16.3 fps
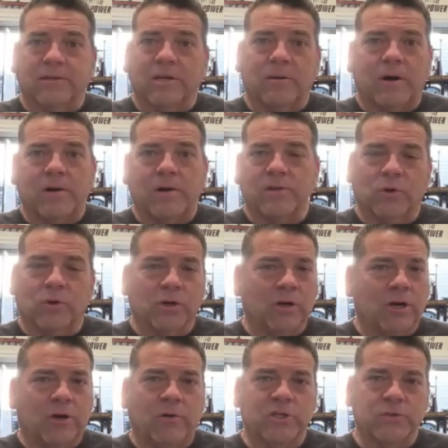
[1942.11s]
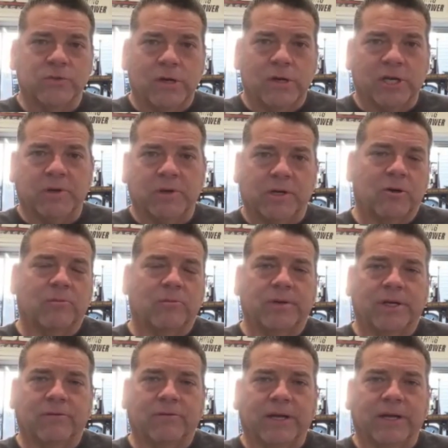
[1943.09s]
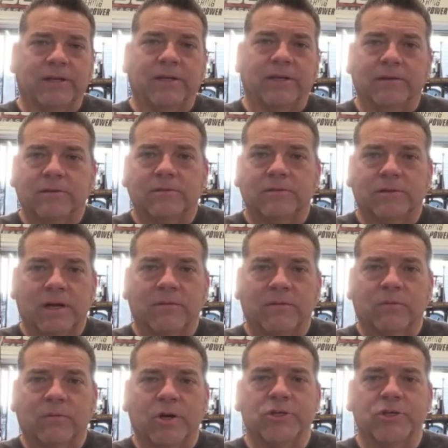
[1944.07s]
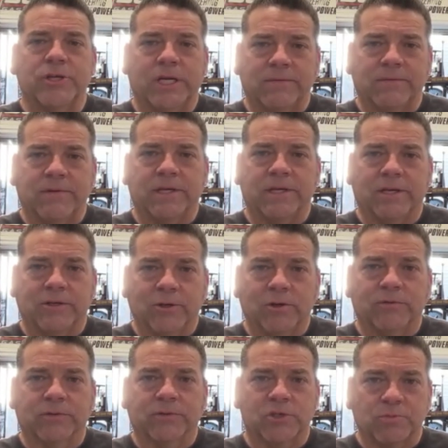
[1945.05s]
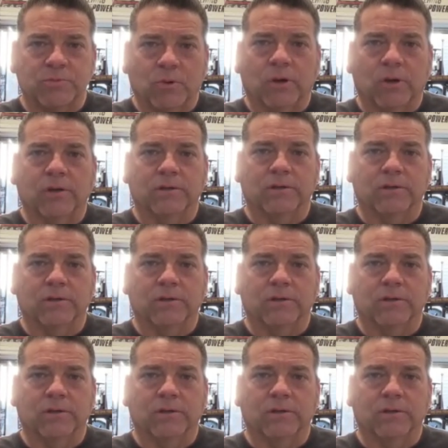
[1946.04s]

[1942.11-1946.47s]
Come on. We're always welcome in our pit, Randy. I appreciate everything you do for the sport.